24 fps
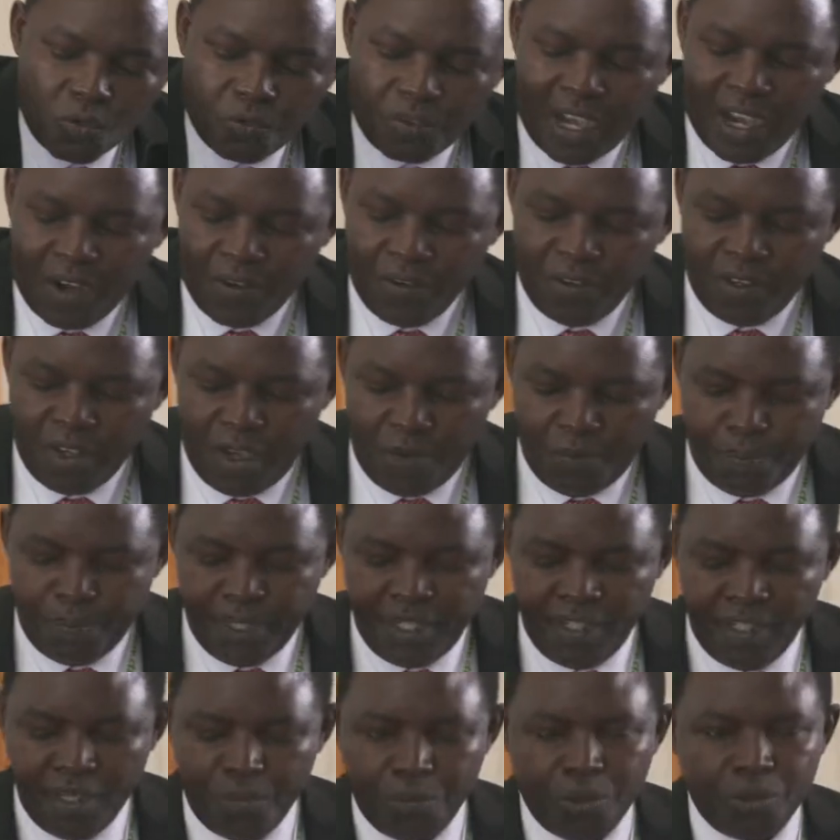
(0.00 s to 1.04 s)
far, we have
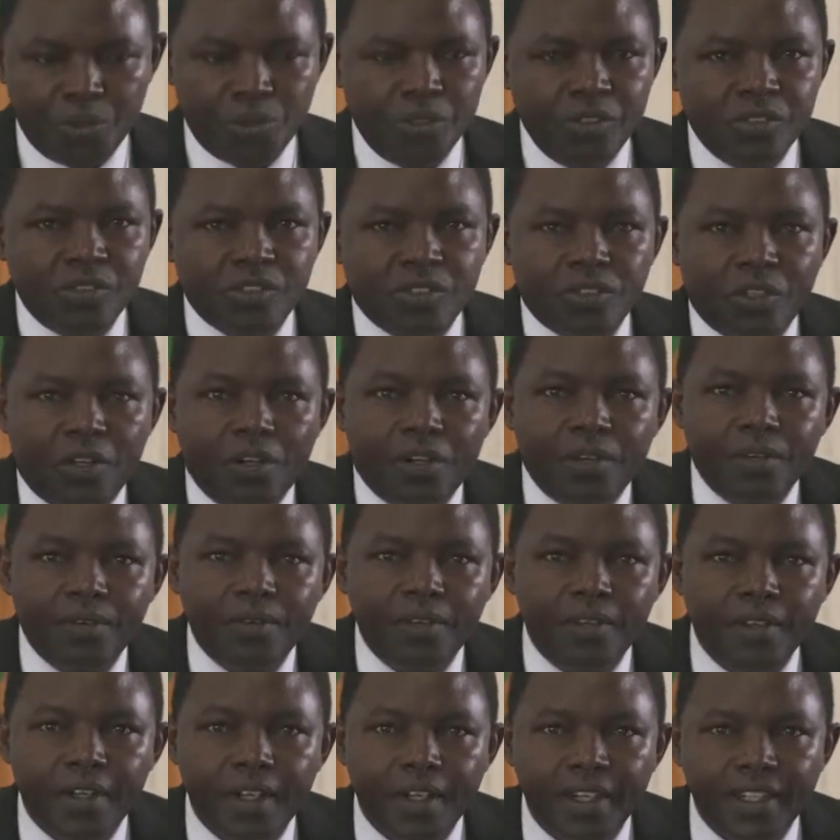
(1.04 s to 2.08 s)
been able to install
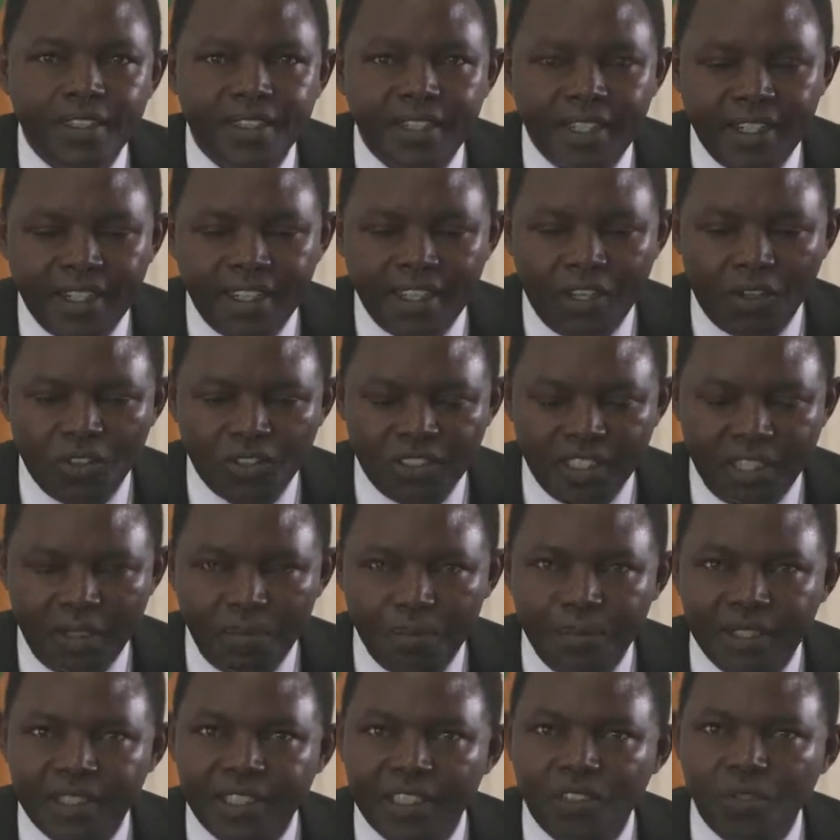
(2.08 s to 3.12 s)

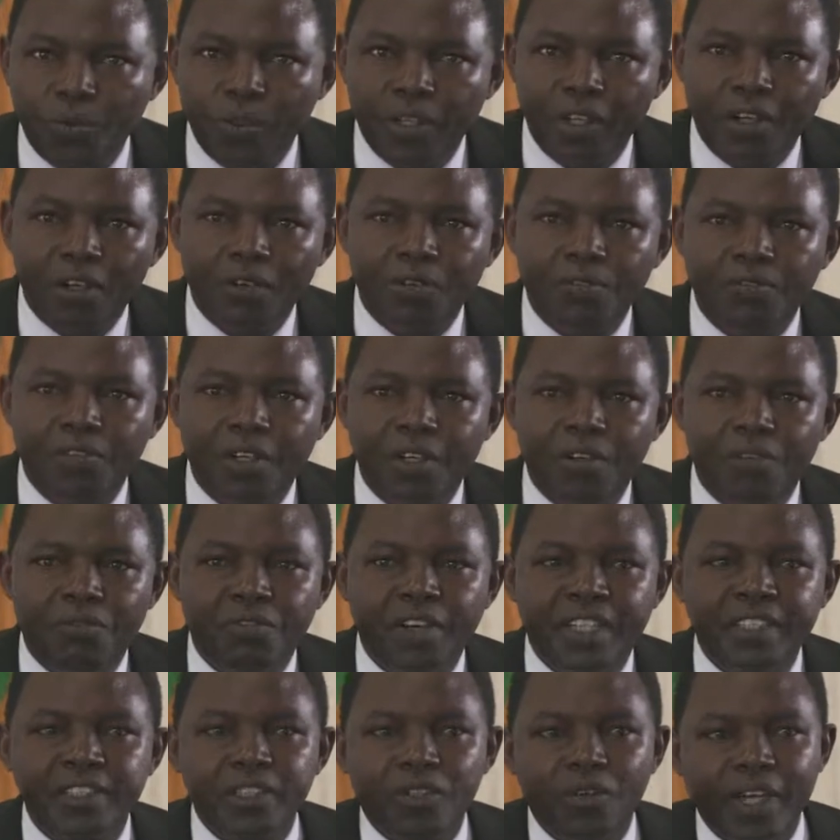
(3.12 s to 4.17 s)
10,000 meters square of
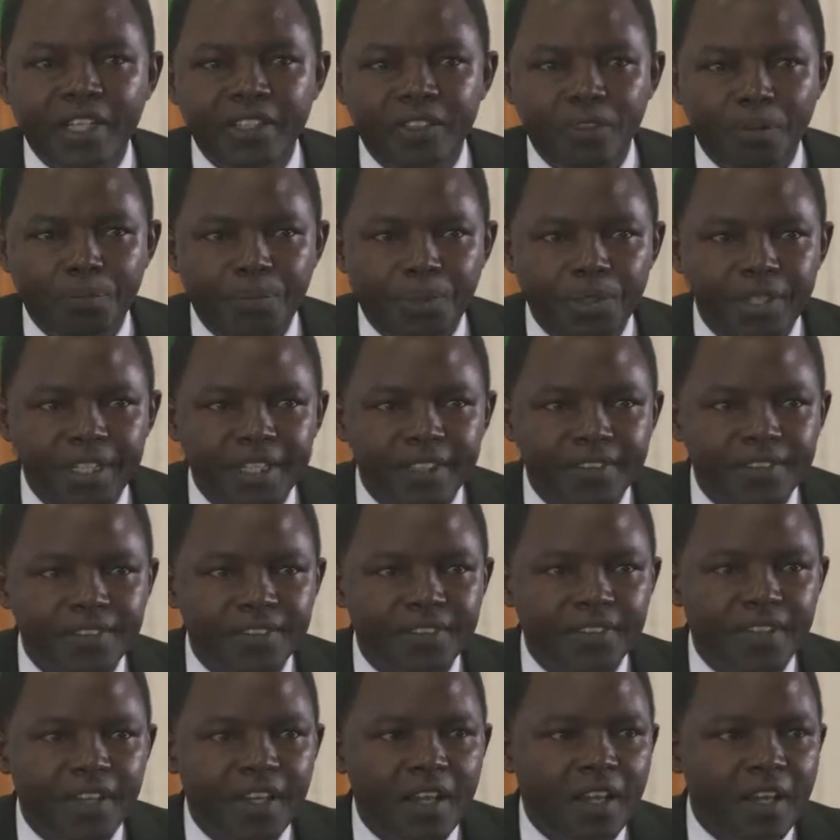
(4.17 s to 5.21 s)
vertical
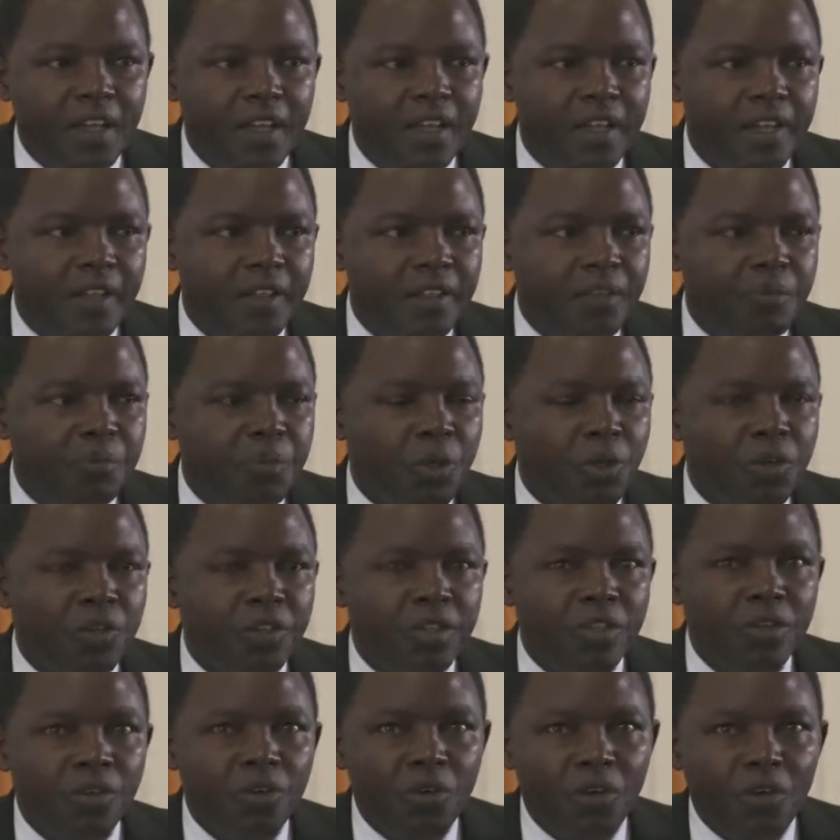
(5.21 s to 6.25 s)
hydroponics in both
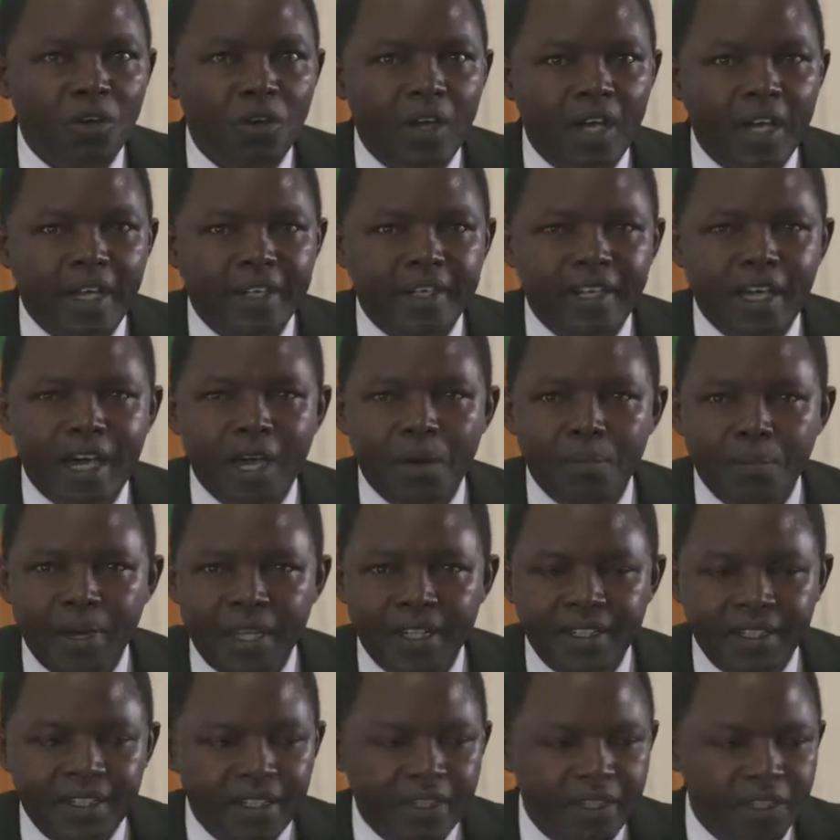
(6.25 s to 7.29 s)
the rural and
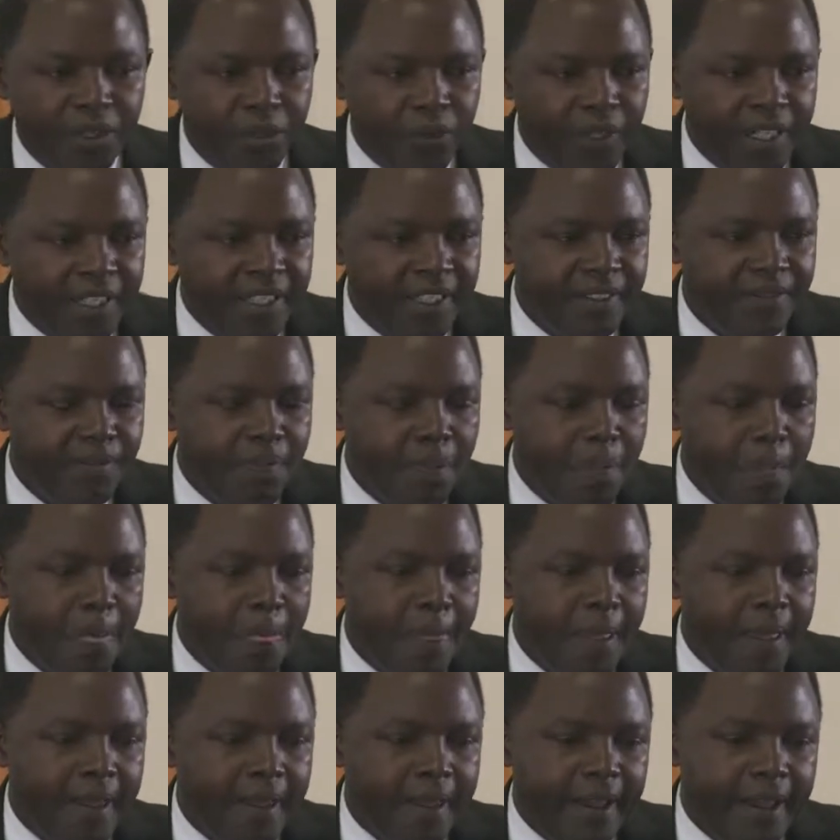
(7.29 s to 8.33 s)
urban dwelling.
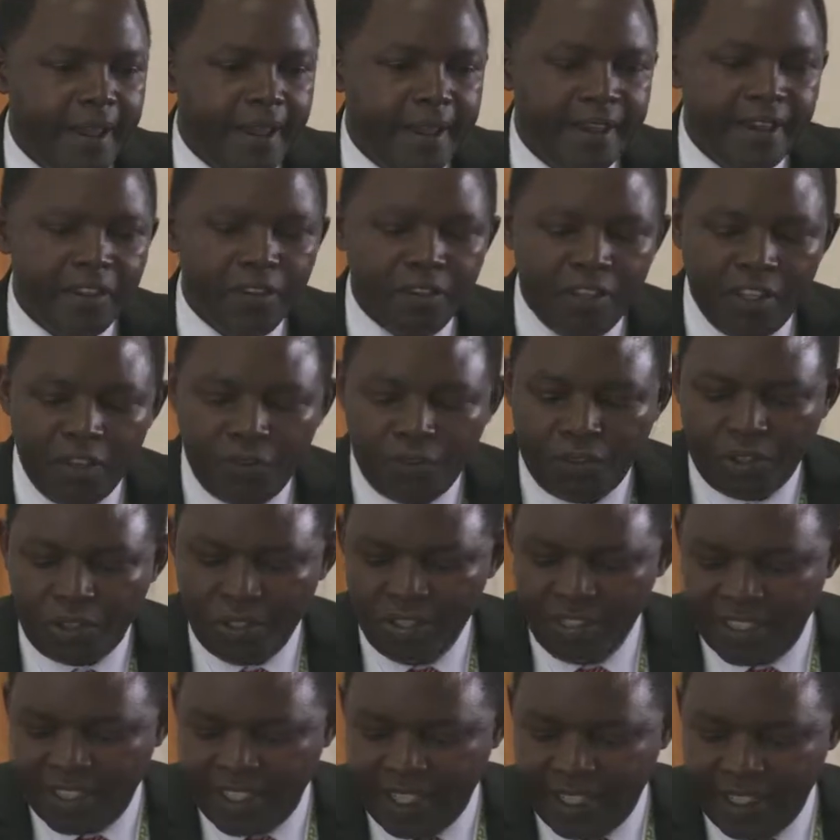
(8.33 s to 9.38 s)
And the
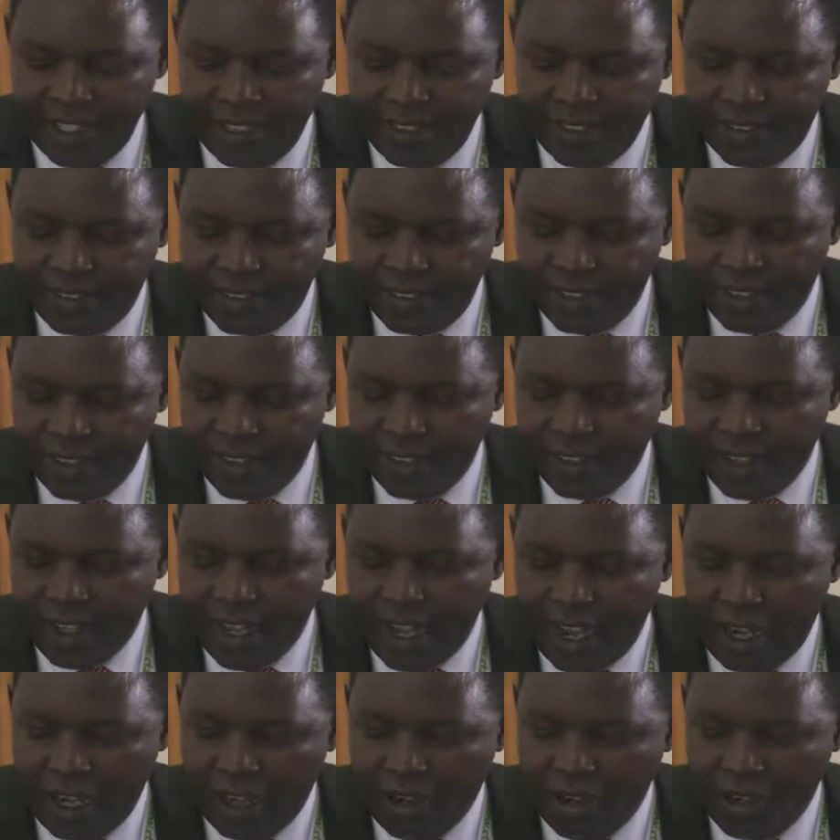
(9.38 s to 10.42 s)
following slides
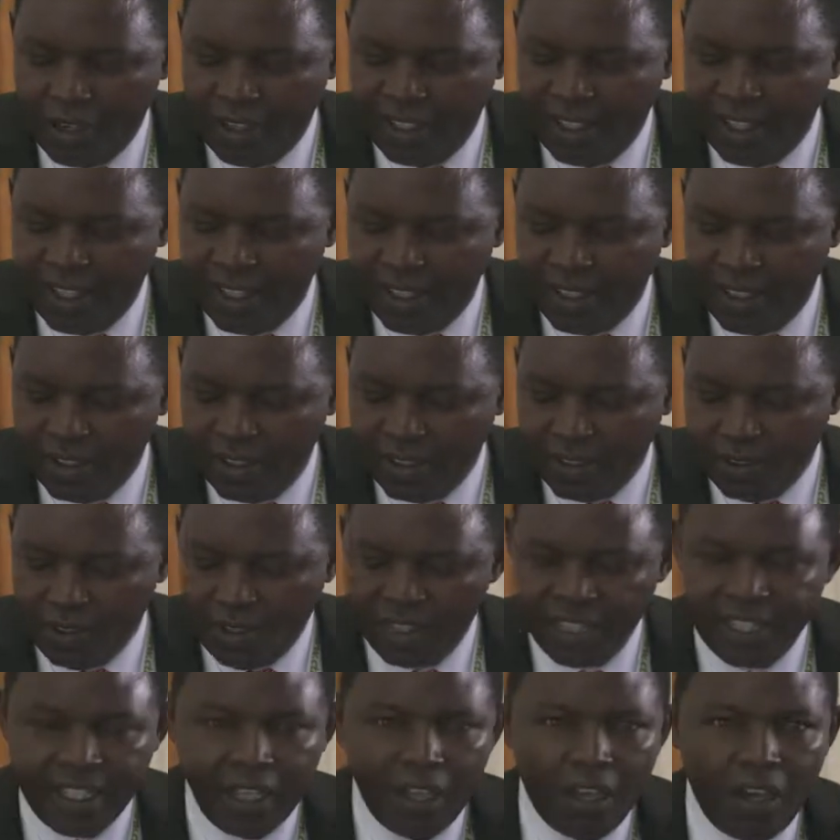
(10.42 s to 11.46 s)
are on
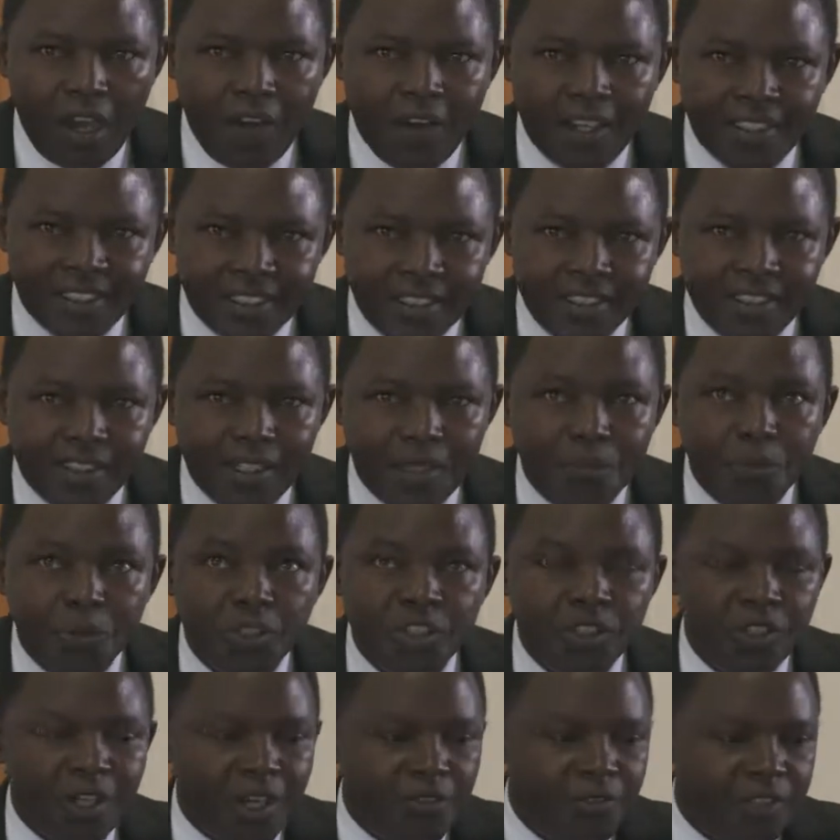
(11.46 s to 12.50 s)
our systems
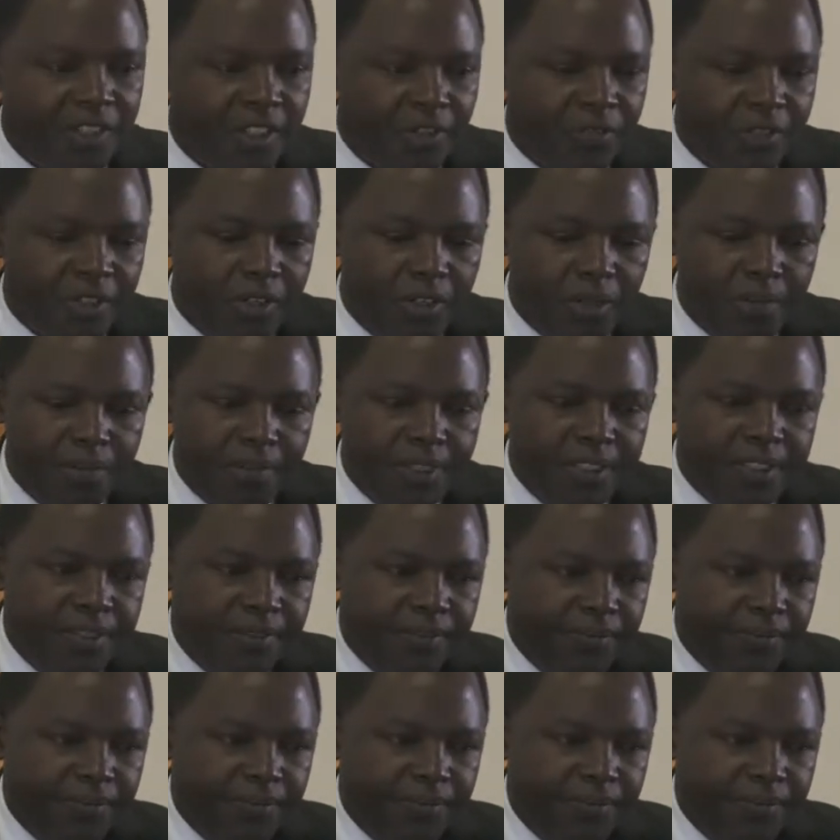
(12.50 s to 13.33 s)
which we have developed.